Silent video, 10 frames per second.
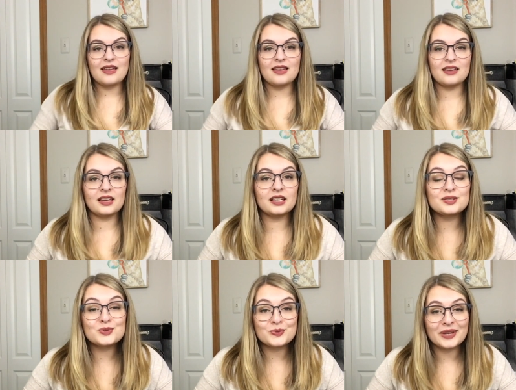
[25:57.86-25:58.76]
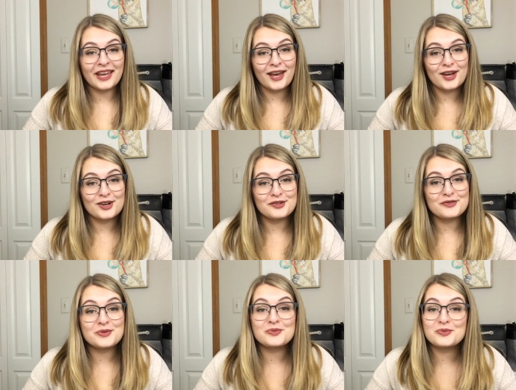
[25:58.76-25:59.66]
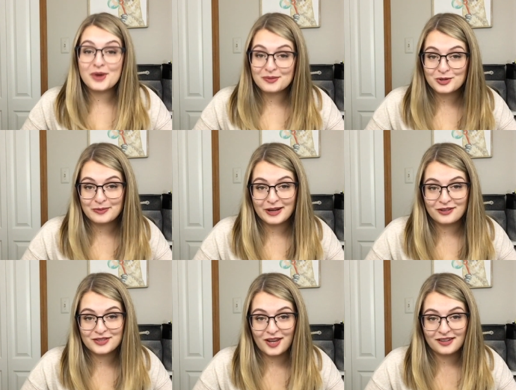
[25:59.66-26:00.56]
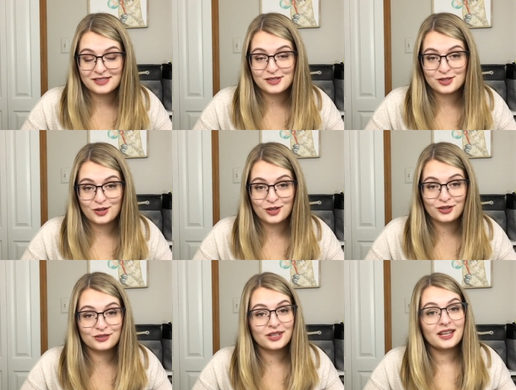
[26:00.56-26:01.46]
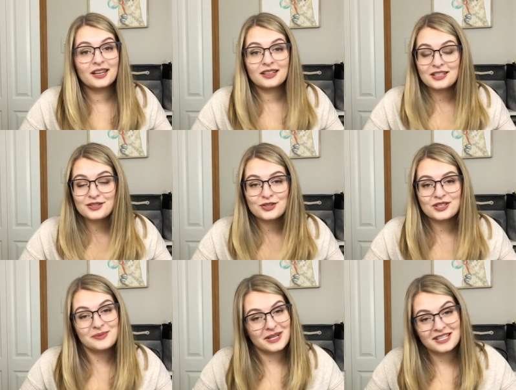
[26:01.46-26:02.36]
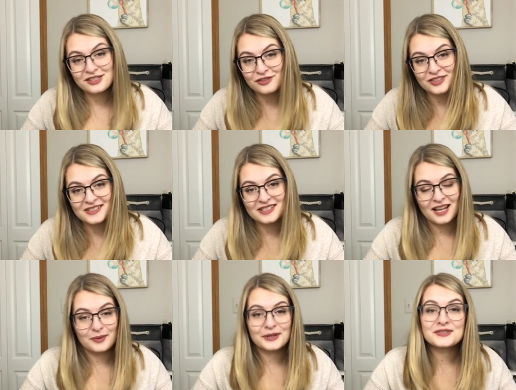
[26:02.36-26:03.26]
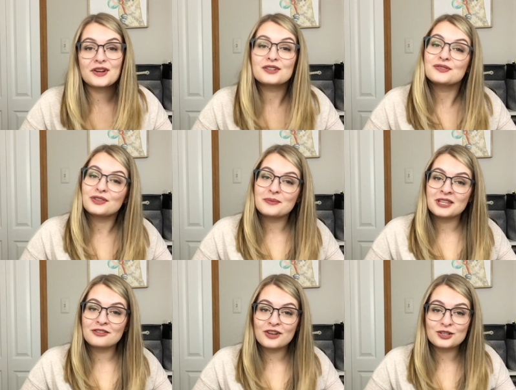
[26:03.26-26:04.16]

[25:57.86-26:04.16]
And we have one more pair of socks to show you. These are just my Desert Vista Dyeworks socks for the month of